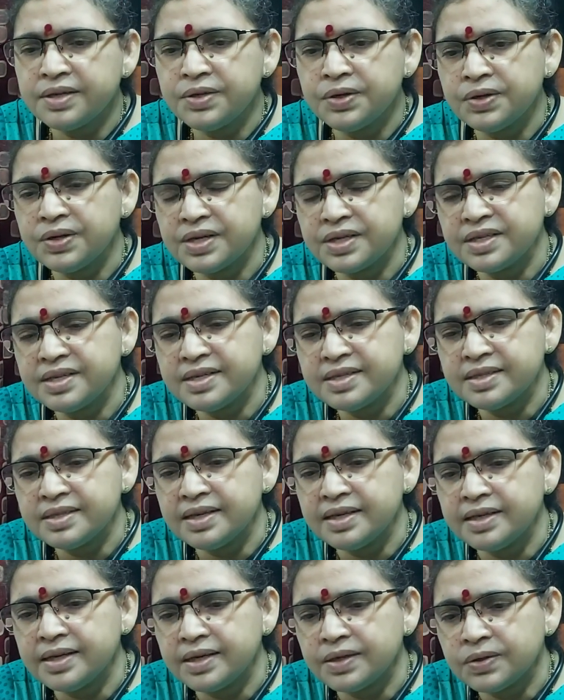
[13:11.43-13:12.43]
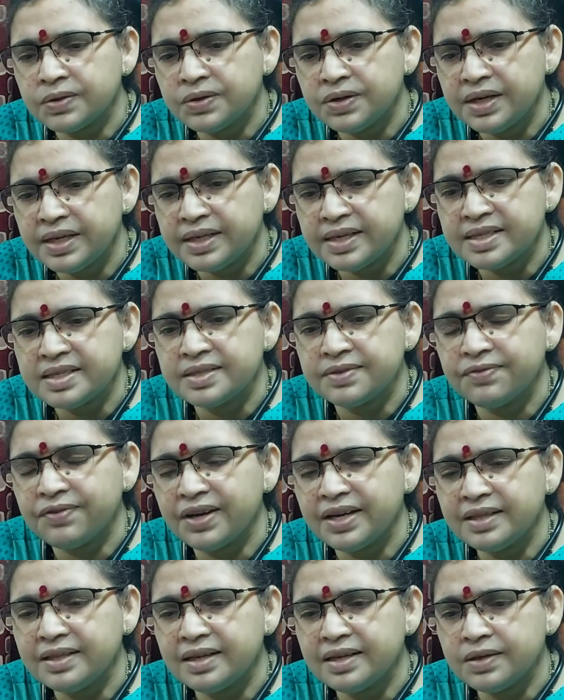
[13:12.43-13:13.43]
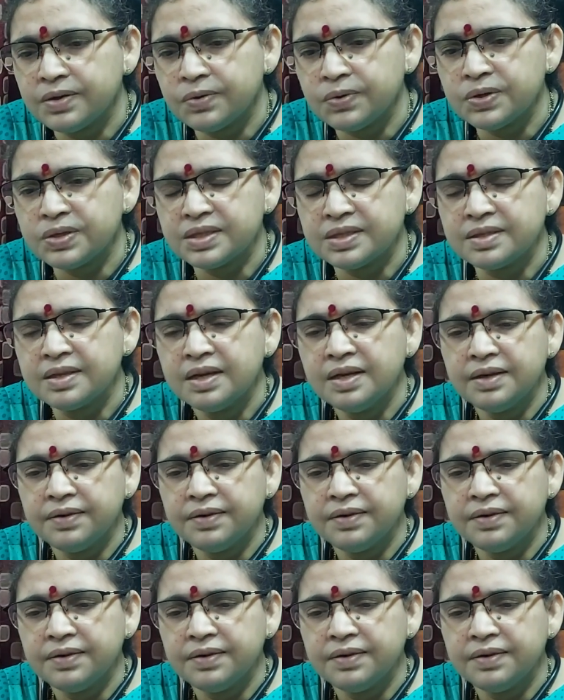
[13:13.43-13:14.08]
duration is needed to intensify the dose